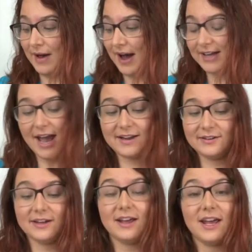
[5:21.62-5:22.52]
Again,
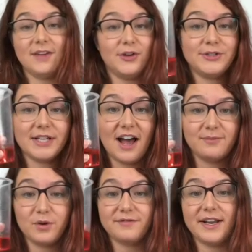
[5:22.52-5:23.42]
if you still have
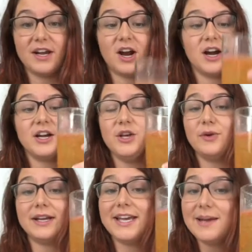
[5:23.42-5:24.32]
more vinegar, you
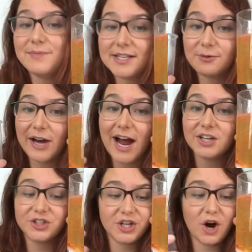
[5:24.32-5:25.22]
can keep this
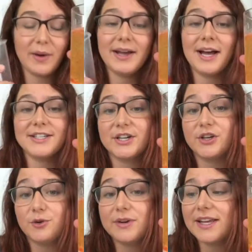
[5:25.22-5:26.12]
reaction going until
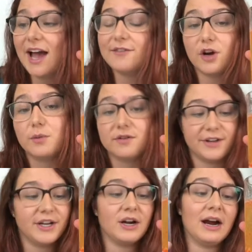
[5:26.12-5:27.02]
you really have no more
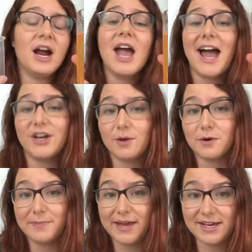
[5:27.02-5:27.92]
vinegar and no more
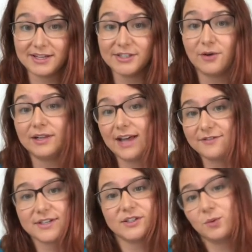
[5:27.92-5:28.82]
baking soda left,
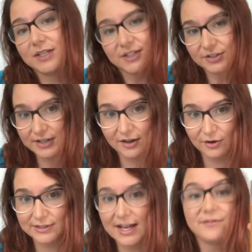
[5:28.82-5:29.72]
because once there's none of
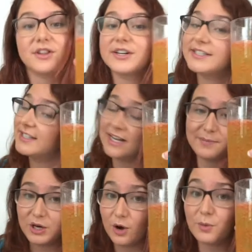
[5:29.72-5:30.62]
those left, there's going to
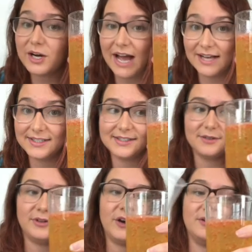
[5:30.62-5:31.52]
be no more gases to
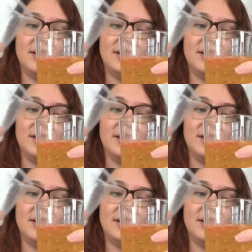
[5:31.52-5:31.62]
flow.